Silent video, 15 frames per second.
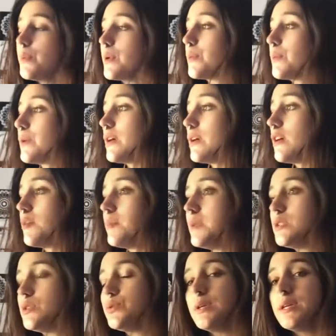when we are
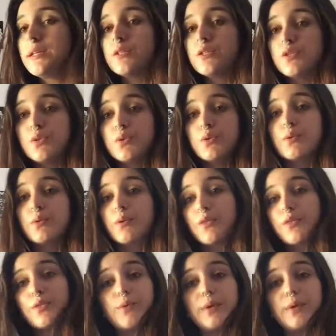between 2 or